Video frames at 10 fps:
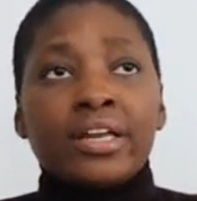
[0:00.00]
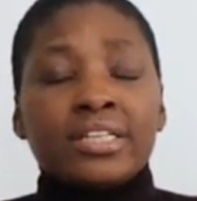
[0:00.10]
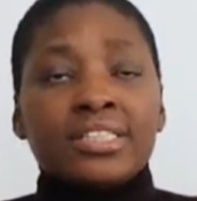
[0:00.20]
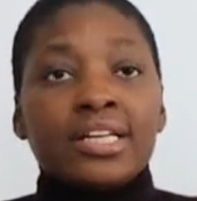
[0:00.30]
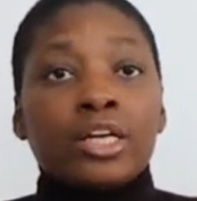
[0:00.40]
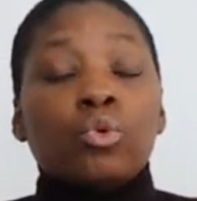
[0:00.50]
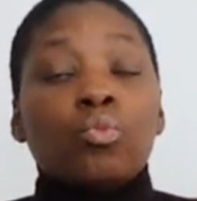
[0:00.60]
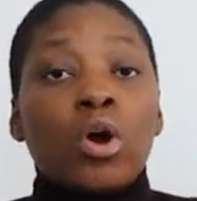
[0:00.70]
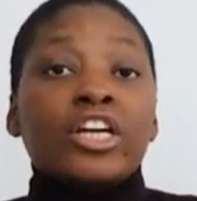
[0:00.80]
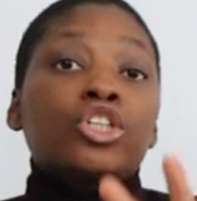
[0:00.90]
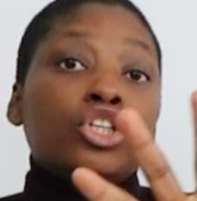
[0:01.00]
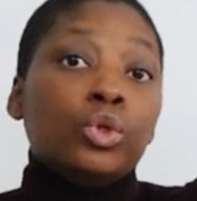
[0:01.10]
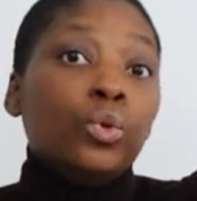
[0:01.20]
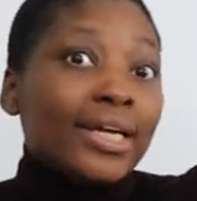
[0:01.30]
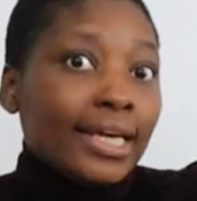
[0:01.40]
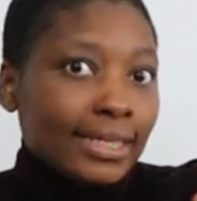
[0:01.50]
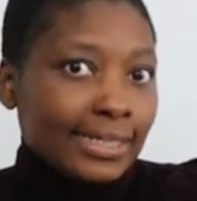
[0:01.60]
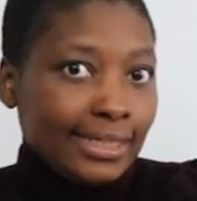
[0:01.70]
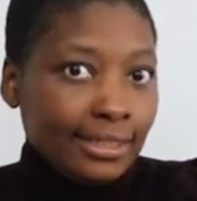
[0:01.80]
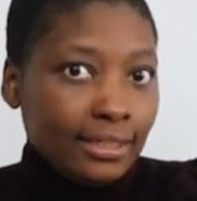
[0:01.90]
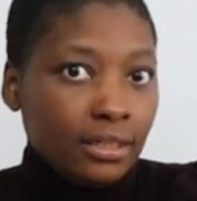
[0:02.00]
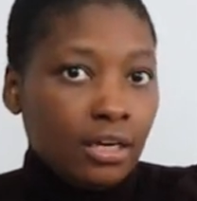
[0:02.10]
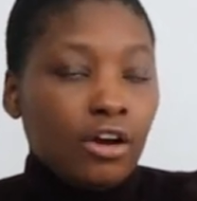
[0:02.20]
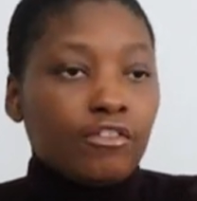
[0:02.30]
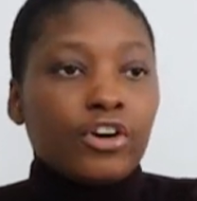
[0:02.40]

understand what you can clean.